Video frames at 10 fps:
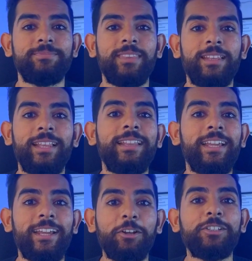then
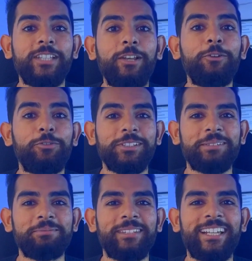they cannot sell you for
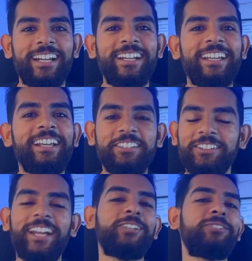something, right? So
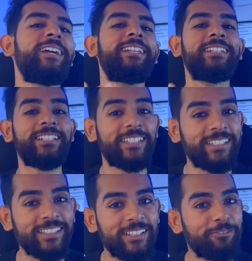that's why this
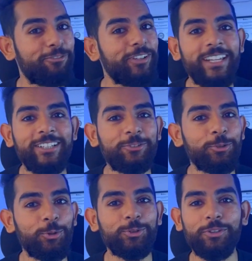is the free
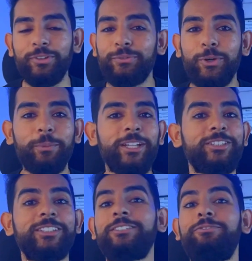source of
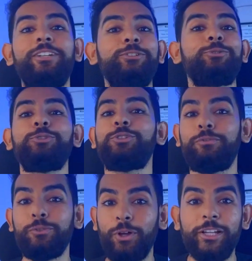information, free source of
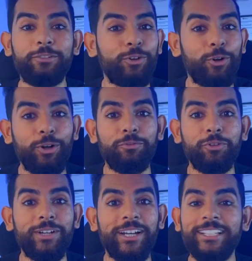knowledge for all of
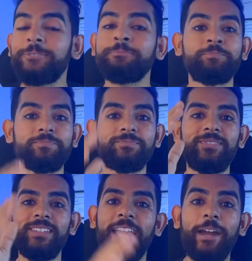you guys.
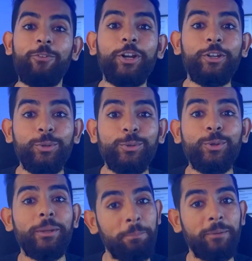I want you
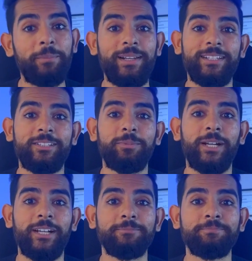to implement this,
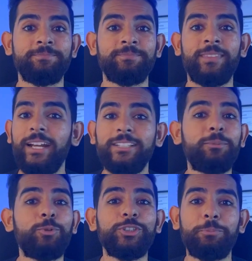but that is the
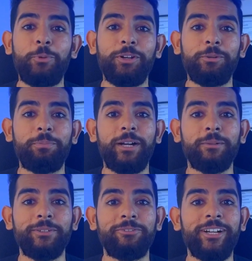most important part,
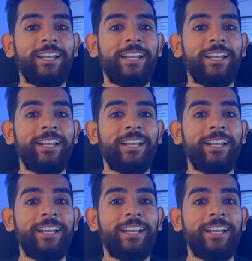my friend.